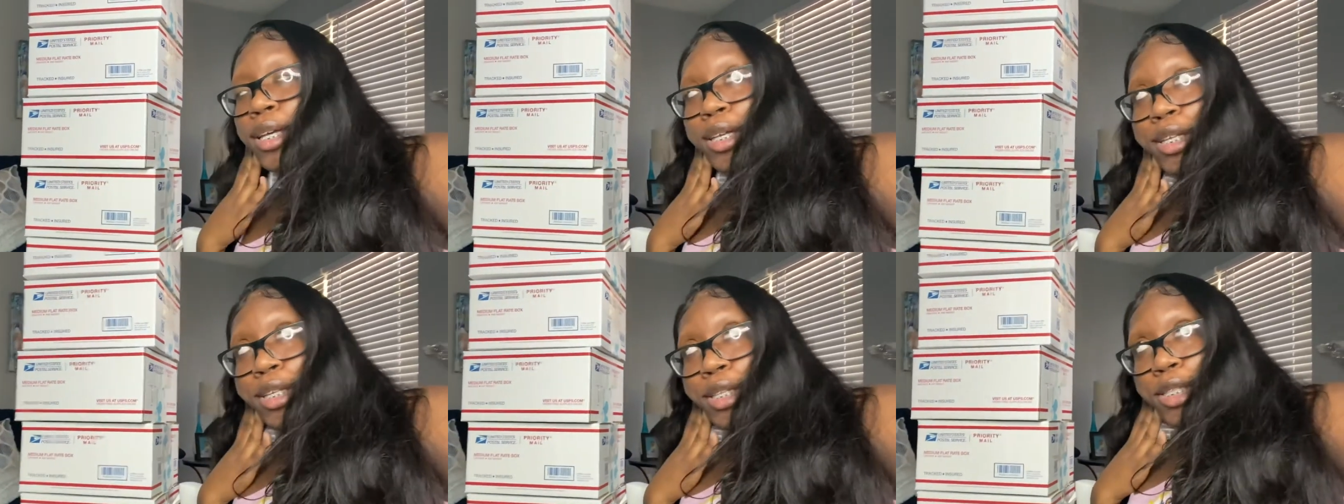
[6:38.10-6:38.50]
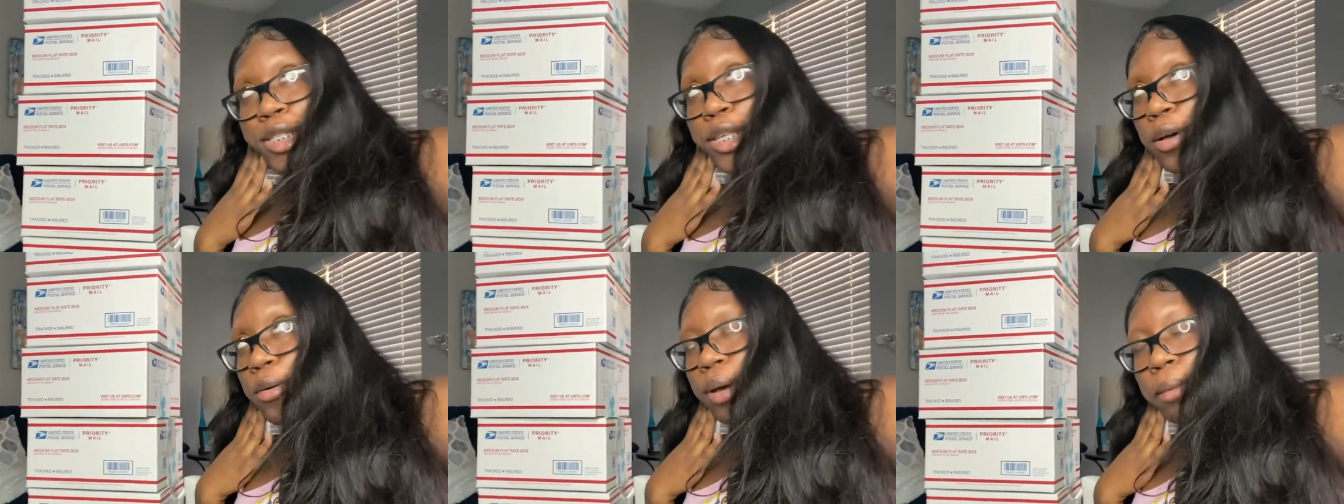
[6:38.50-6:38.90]

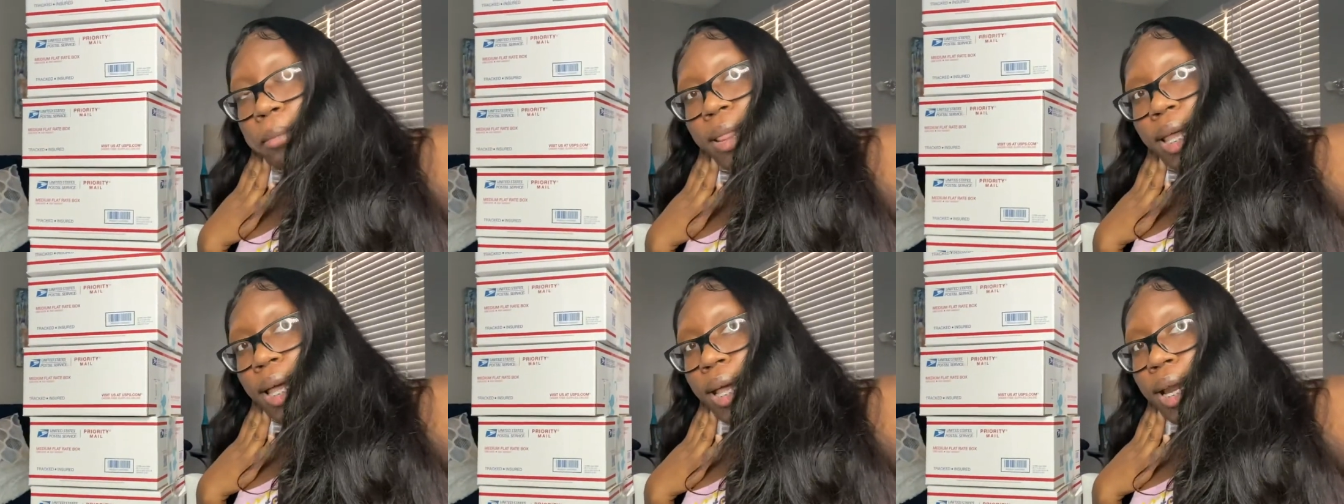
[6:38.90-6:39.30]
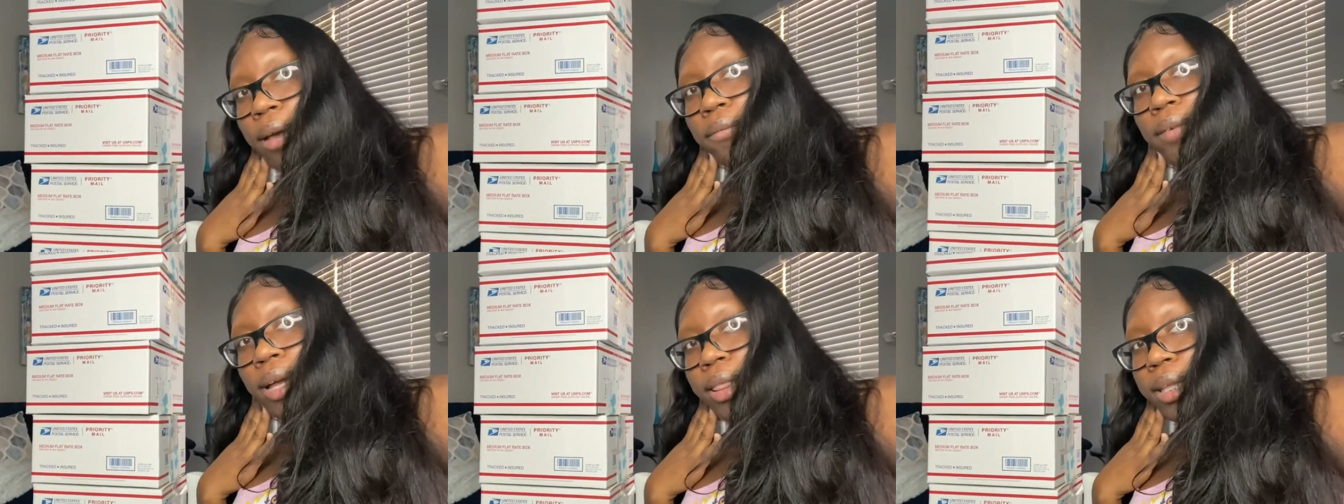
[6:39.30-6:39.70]
So I'm glad I
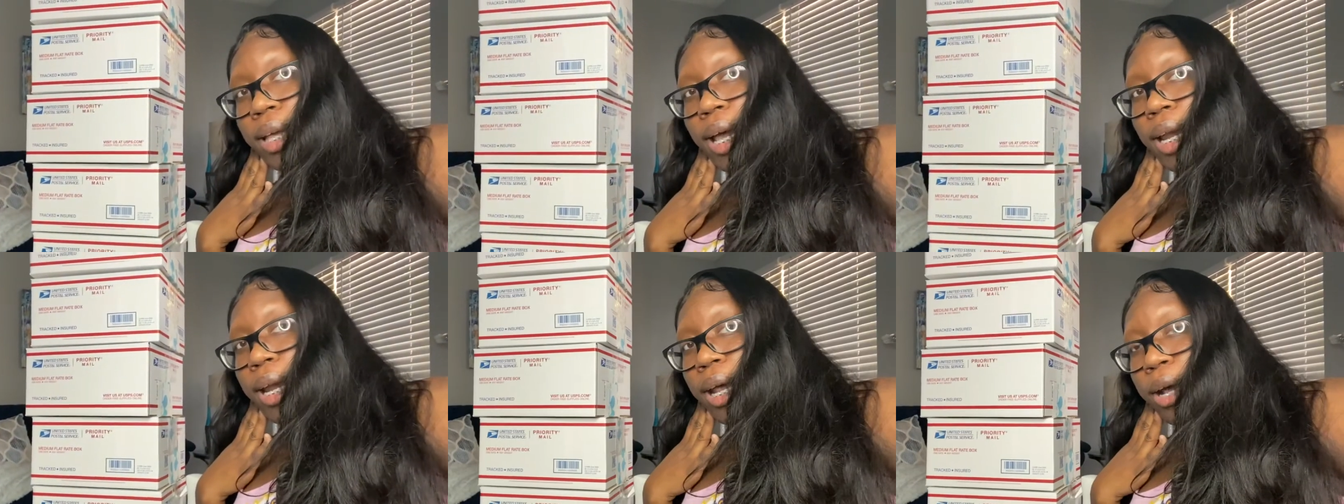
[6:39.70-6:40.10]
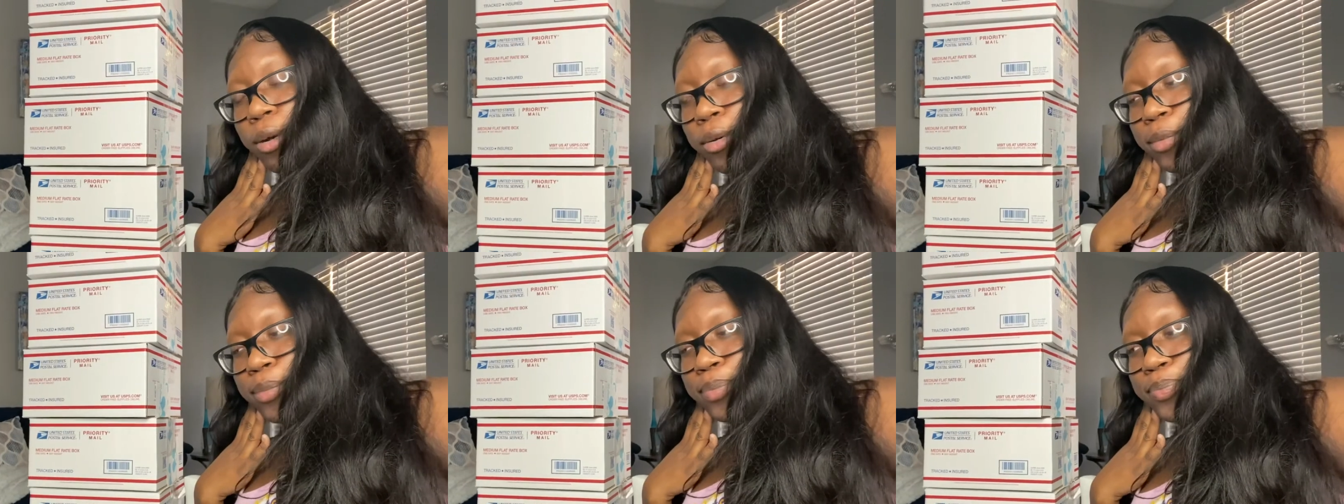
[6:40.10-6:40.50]
finally got it
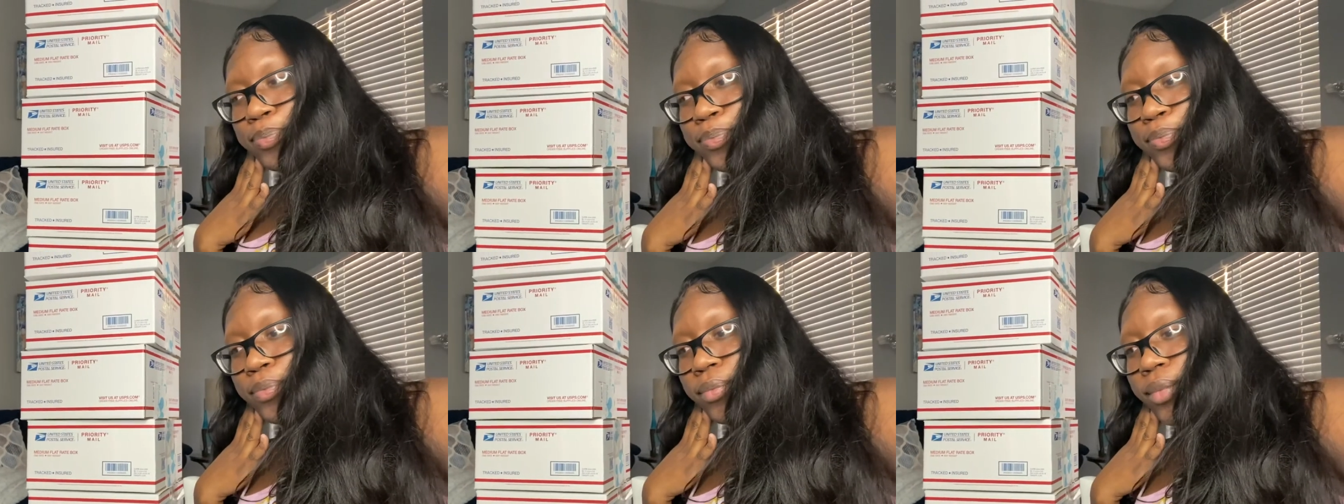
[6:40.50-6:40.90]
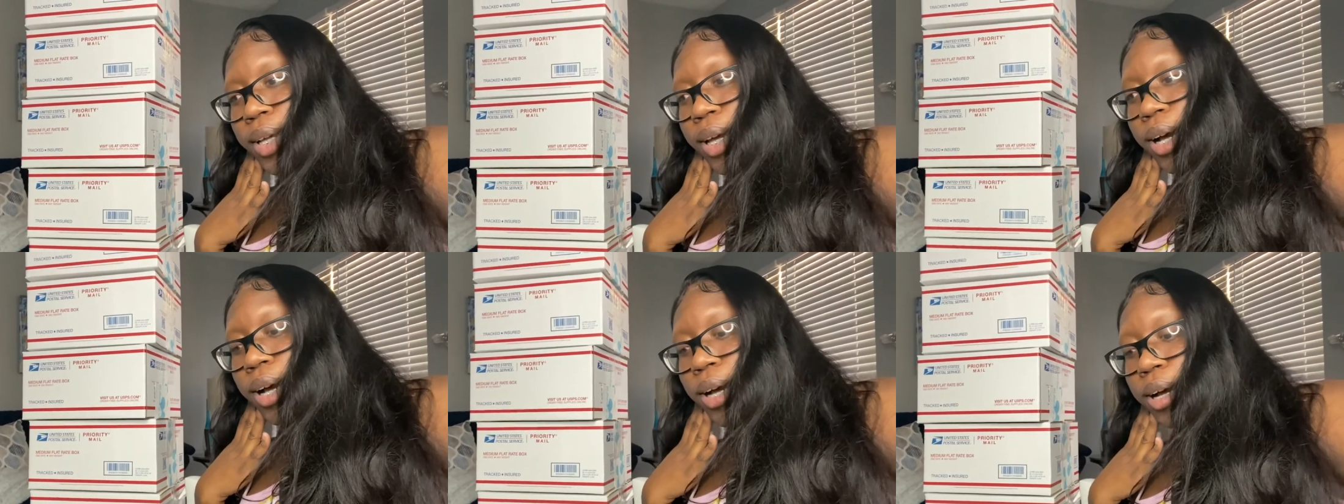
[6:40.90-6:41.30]
out.
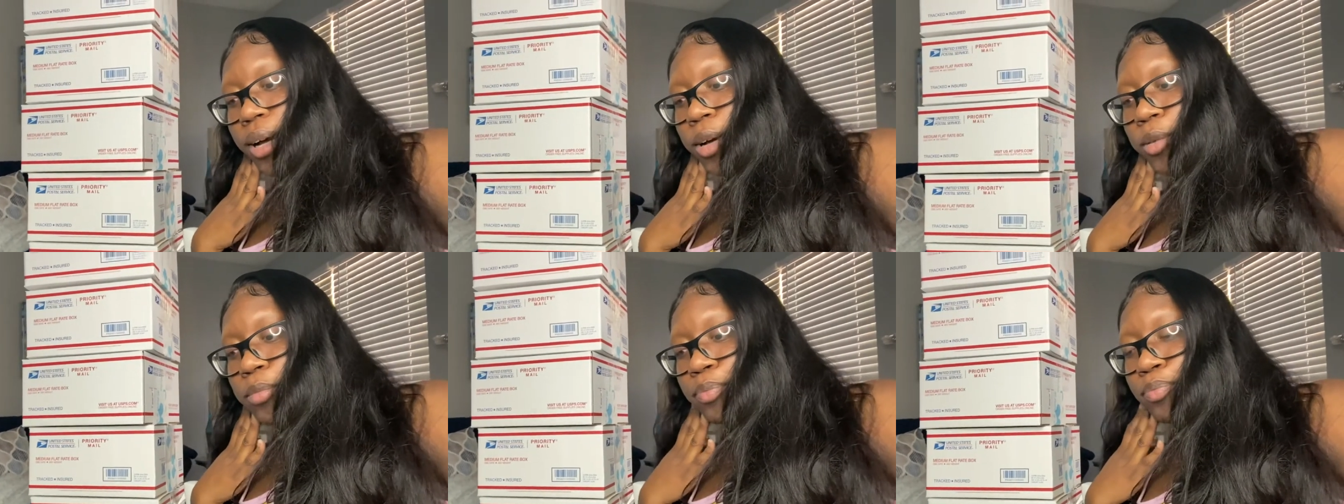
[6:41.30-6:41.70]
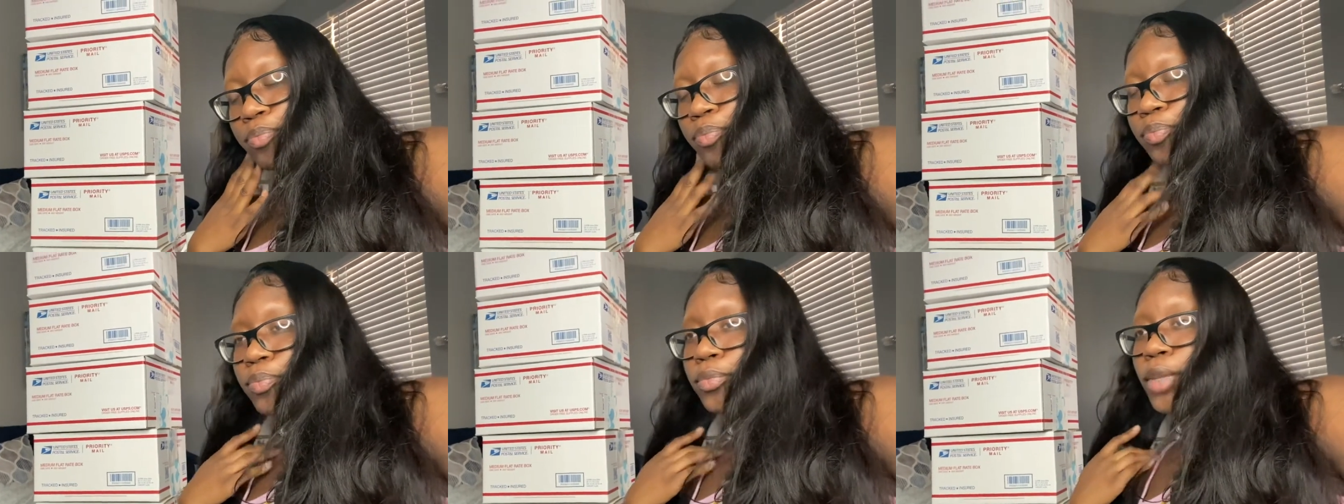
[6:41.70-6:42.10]

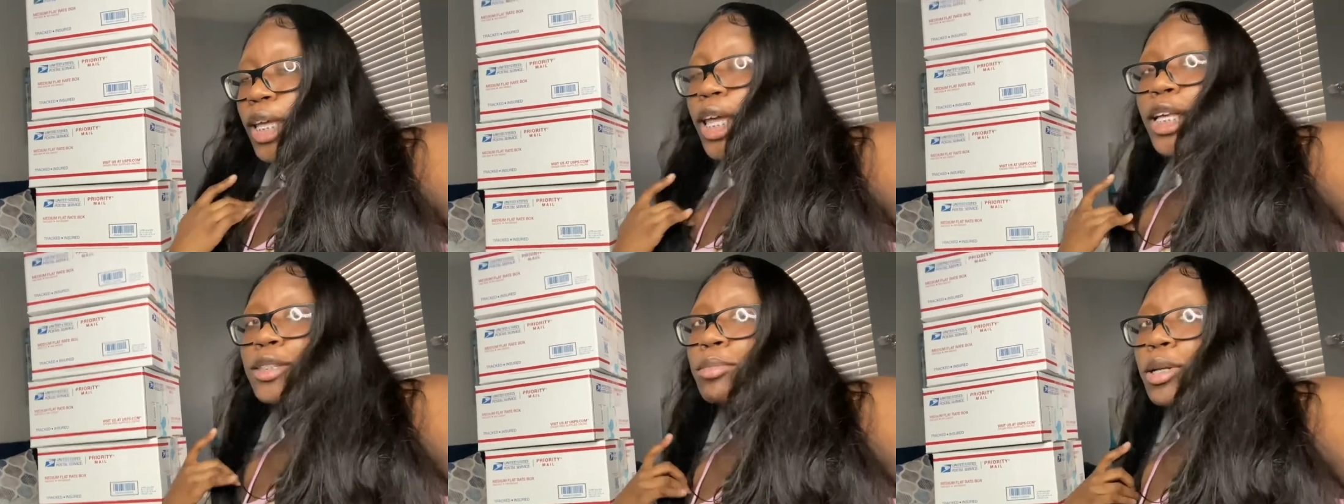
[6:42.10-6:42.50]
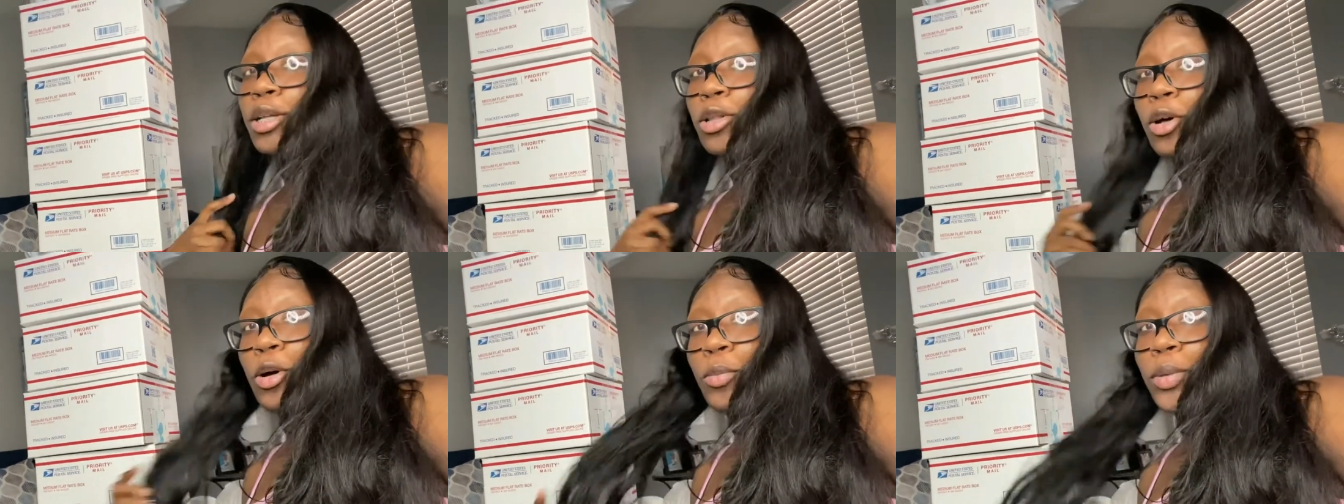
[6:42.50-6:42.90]
Yeah, it's been a
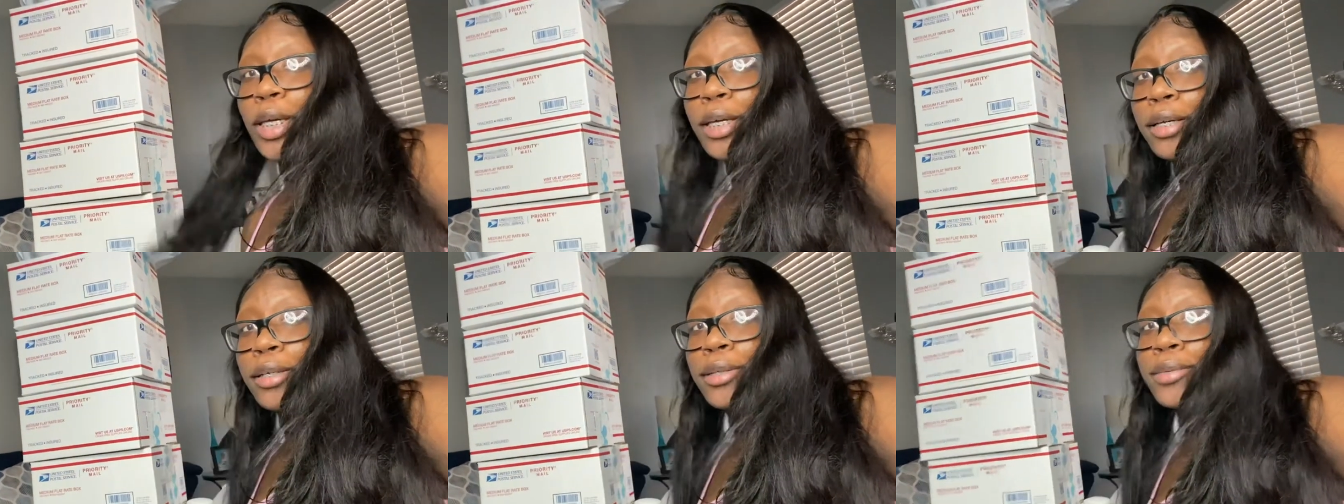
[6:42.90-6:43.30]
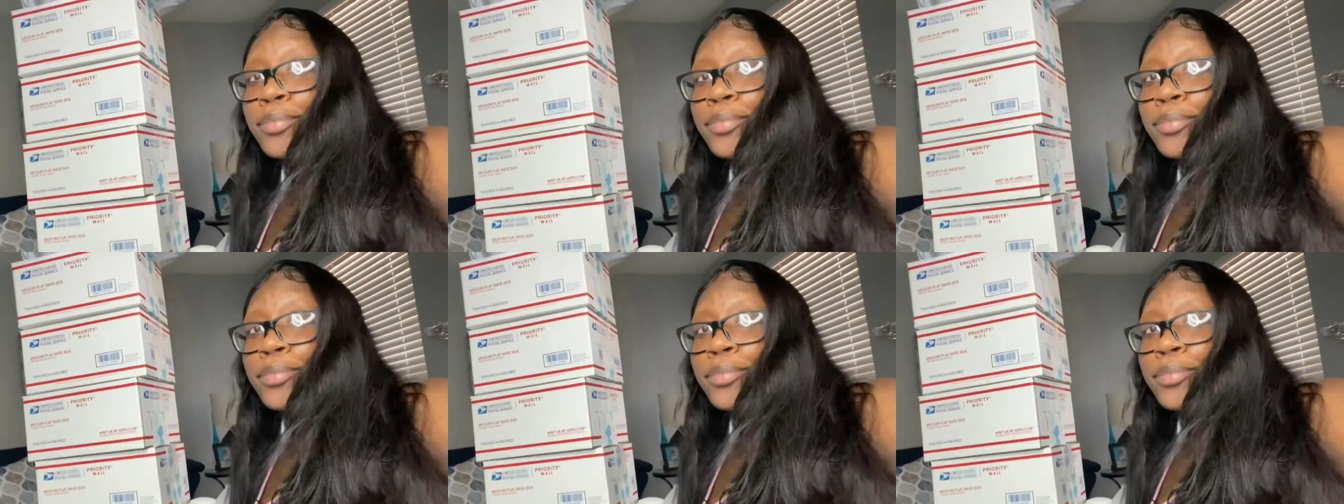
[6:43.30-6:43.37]
long week.